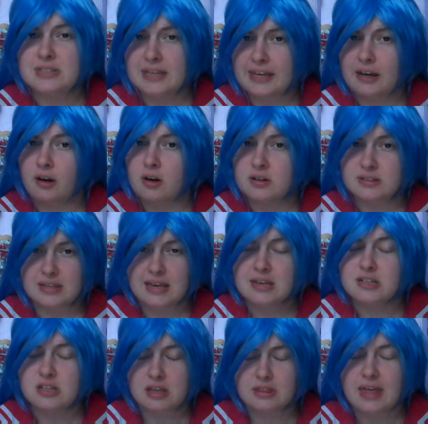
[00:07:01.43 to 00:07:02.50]
and tears
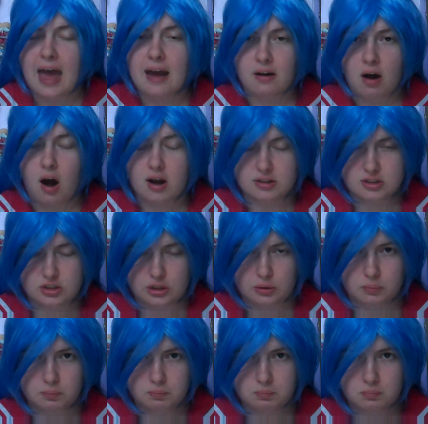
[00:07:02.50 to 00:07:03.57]
into that
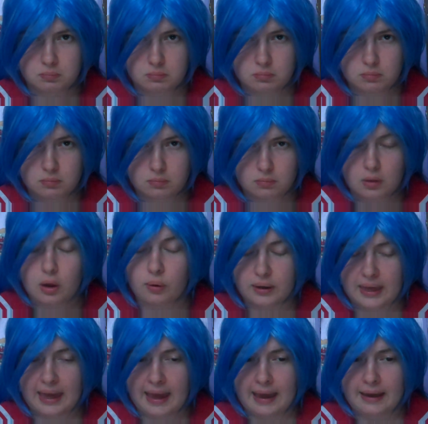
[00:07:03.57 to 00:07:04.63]
costume.
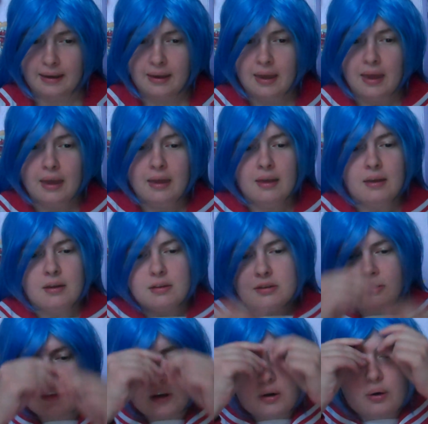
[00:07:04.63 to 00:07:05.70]
Okay?
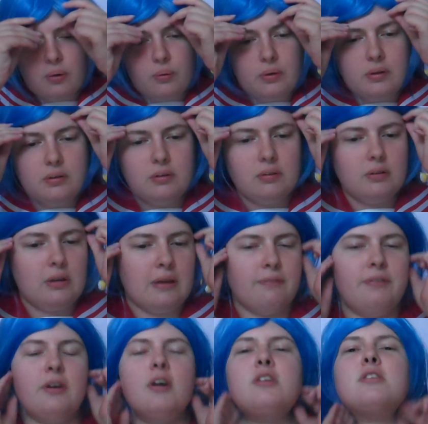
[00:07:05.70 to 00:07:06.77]
So,
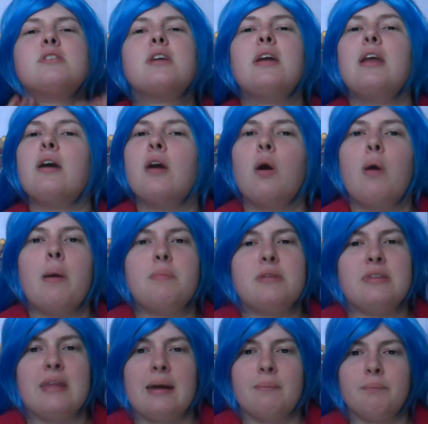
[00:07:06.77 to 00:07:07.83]
if you're just going to go
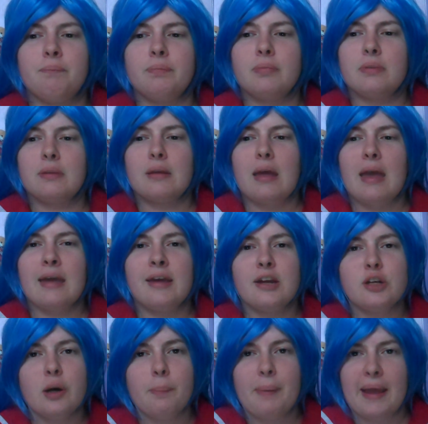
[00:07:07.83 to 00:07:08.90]
up to them and
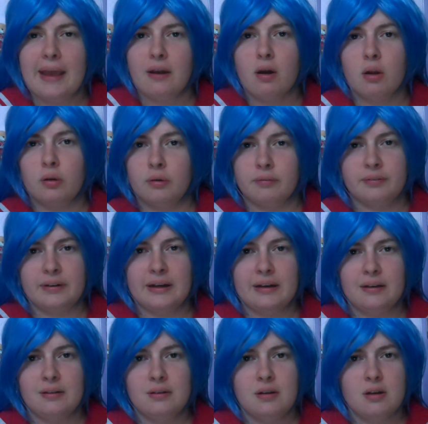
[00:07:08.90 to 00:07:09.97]
get your paint all over
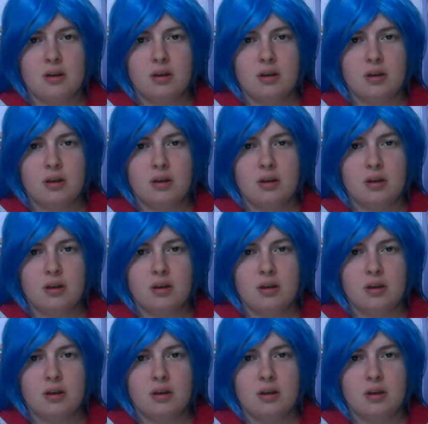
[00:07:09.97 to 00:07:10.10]
it,